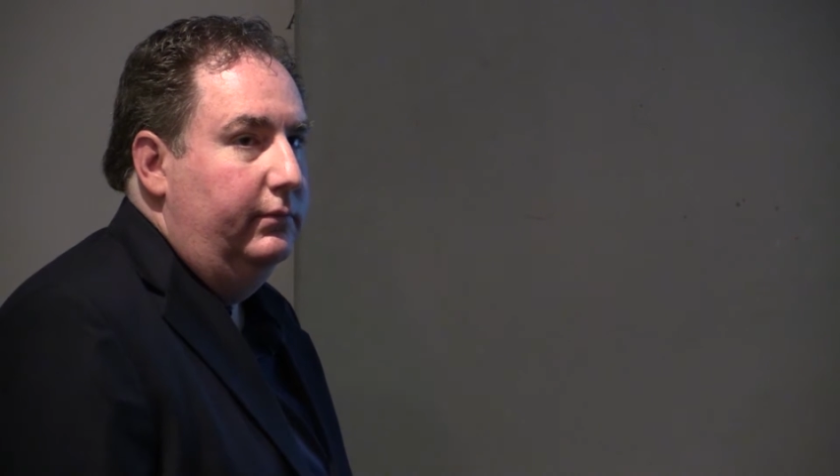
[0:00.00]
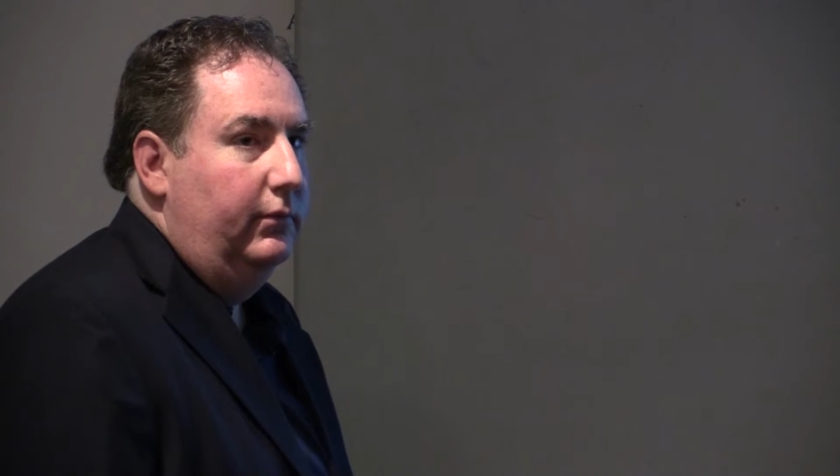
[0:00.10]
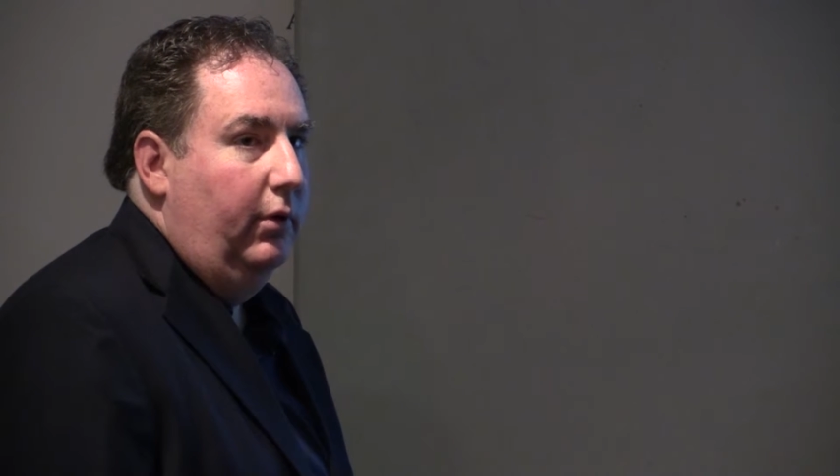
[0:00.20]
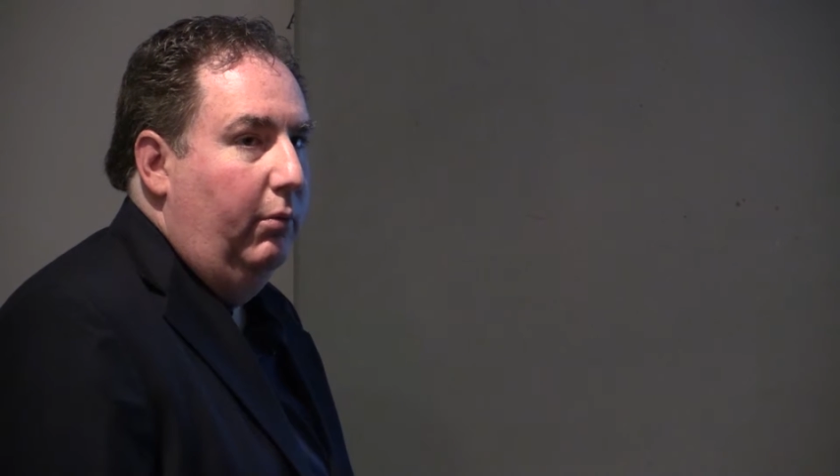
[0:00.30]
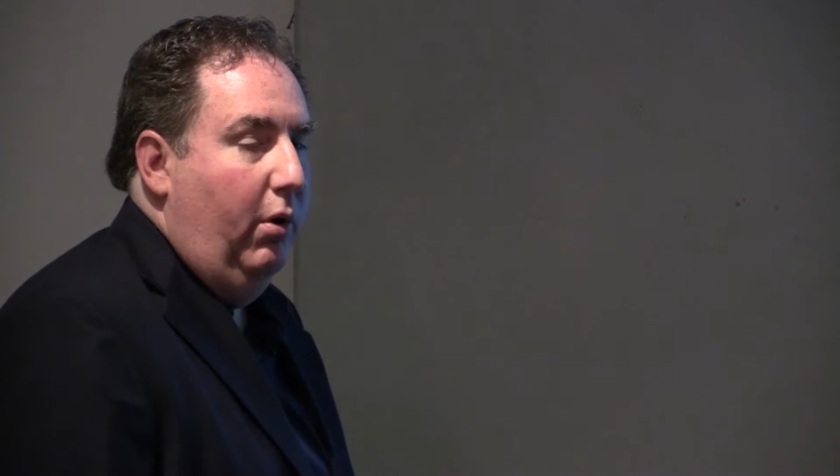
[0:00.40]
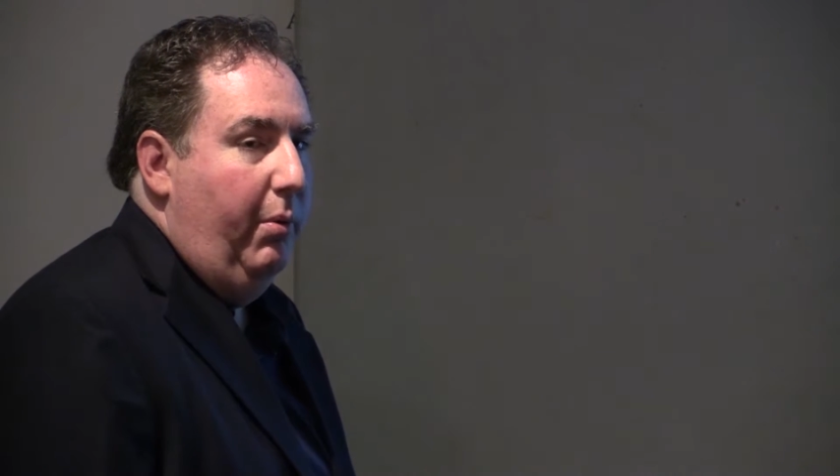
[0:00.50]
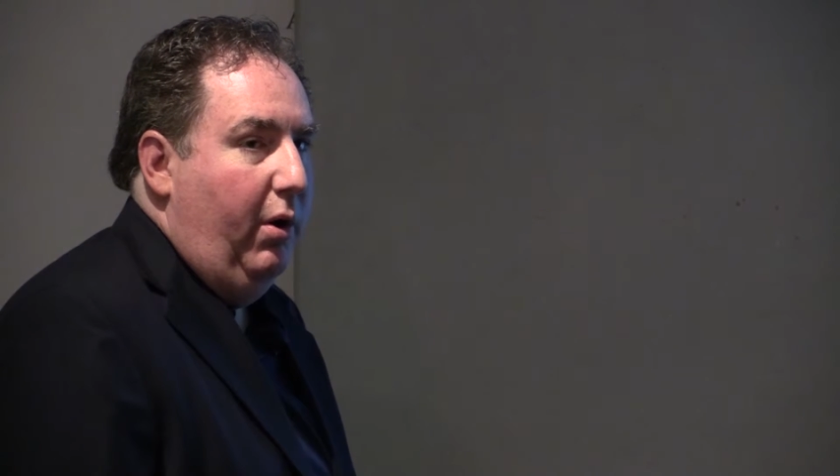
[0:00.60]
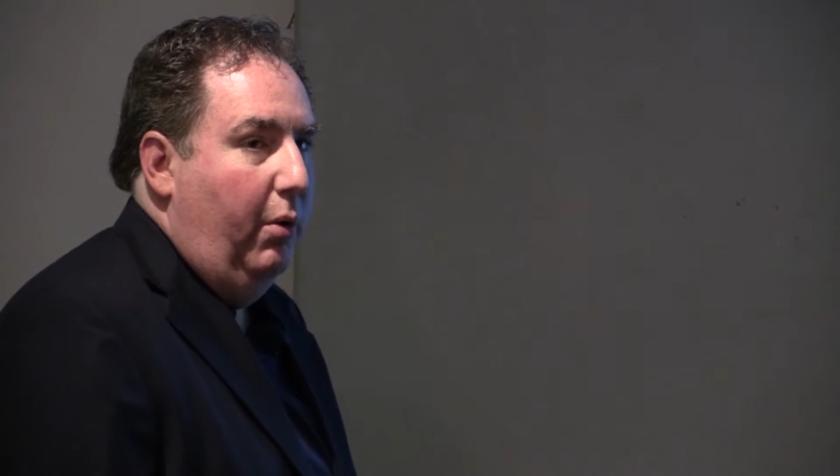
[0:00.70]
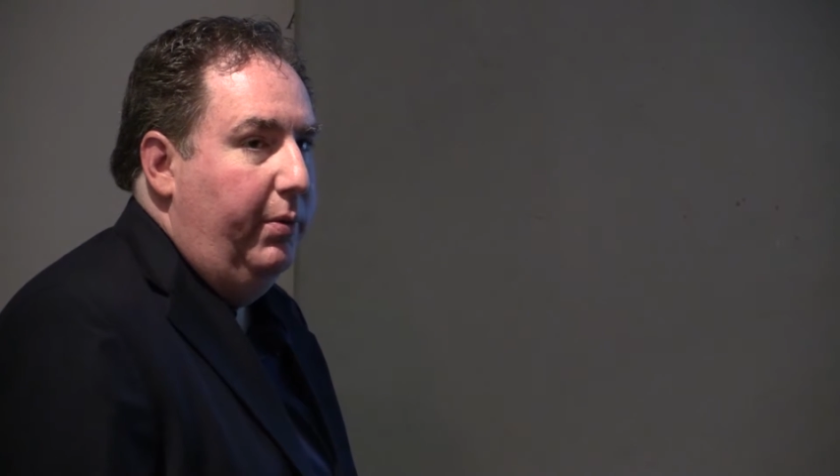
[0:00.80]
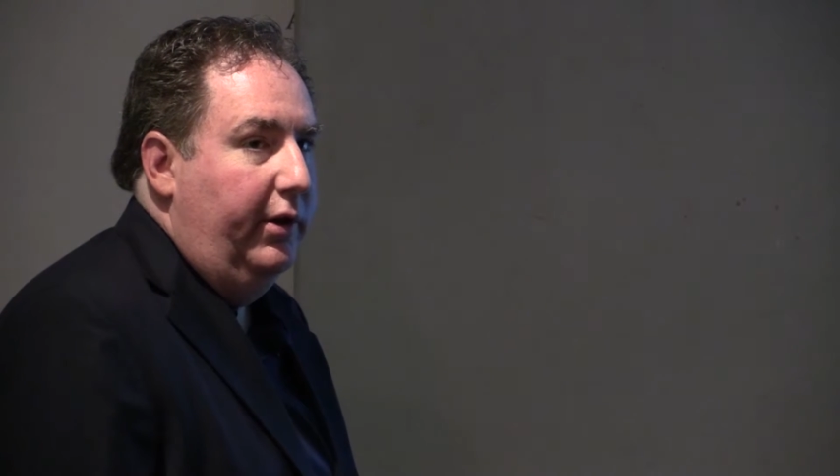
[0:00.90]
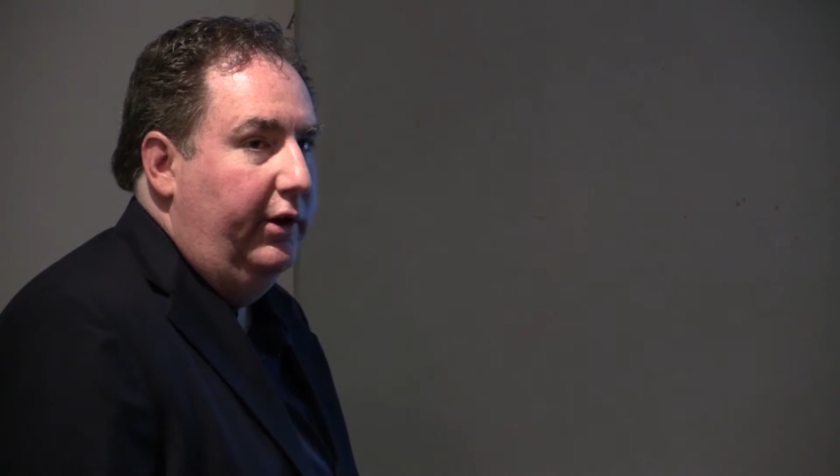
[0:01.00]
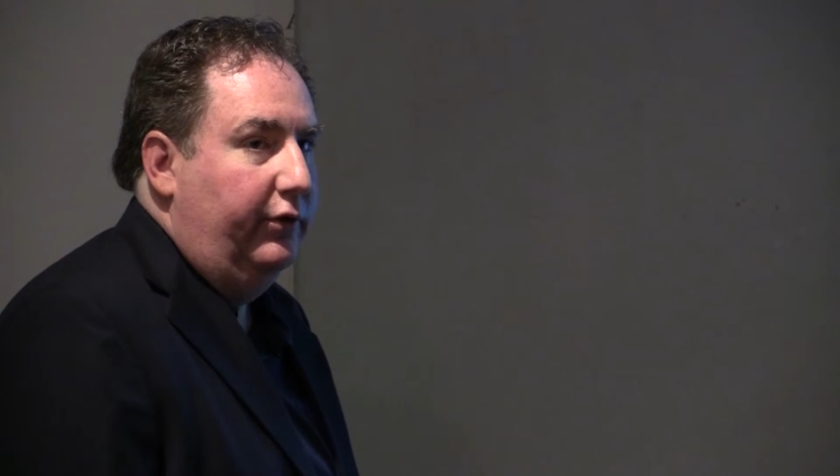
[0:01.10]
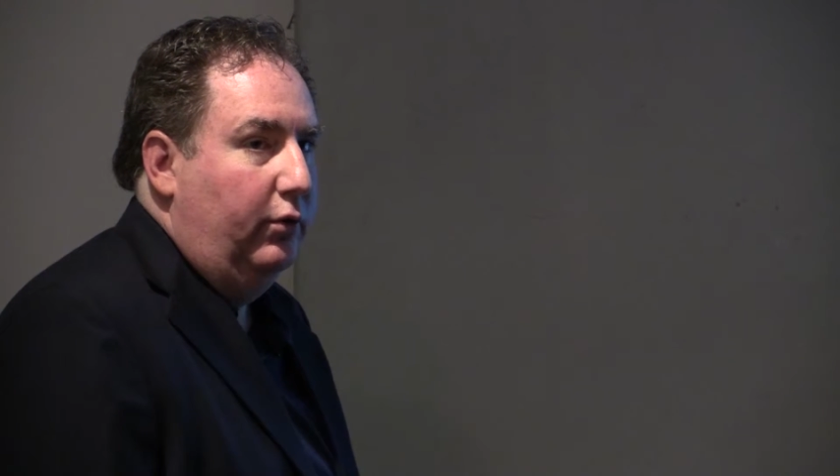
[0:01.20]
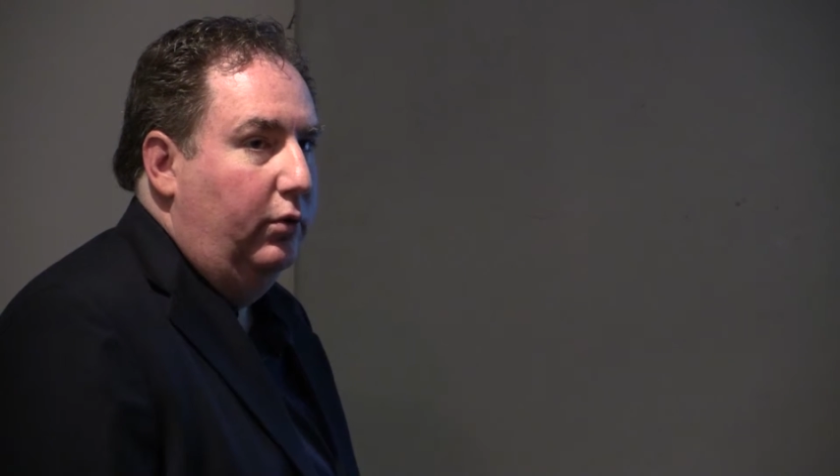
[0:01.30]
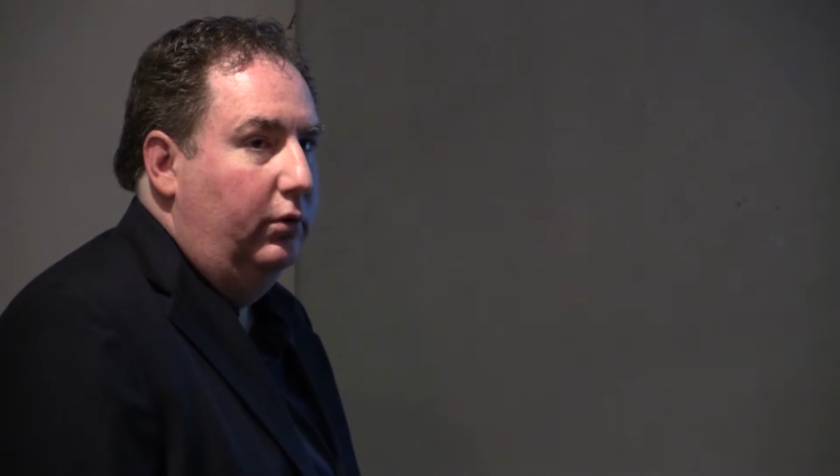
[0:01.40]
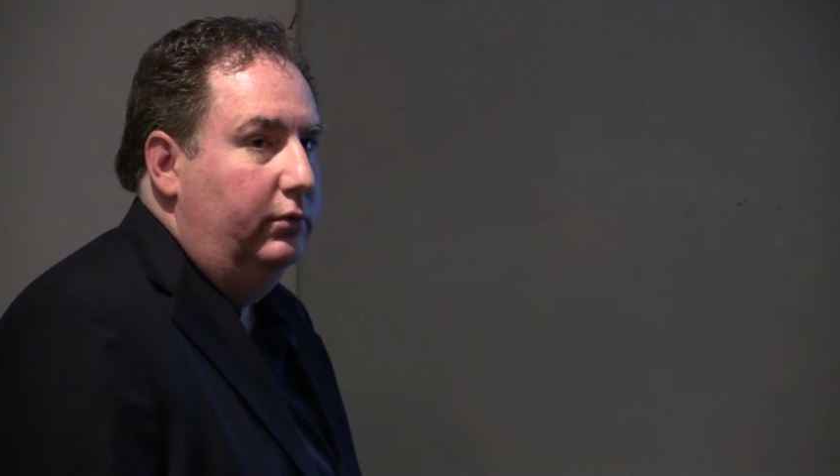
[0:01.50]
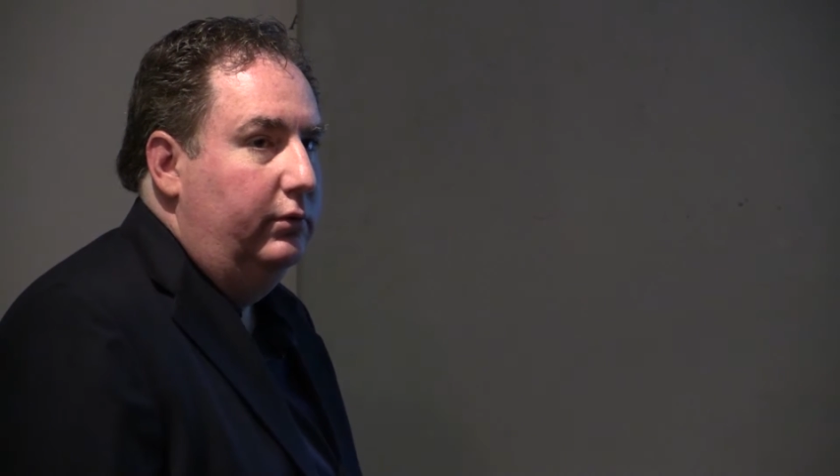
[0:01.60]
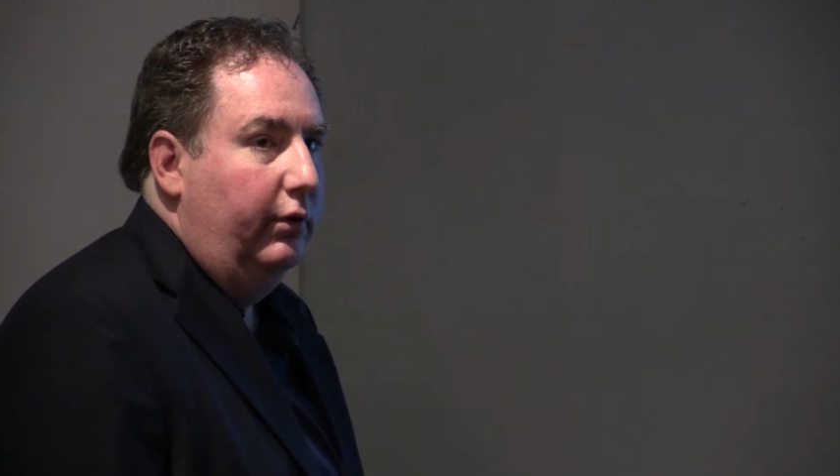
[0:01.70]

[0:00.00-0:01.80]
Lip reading: the school,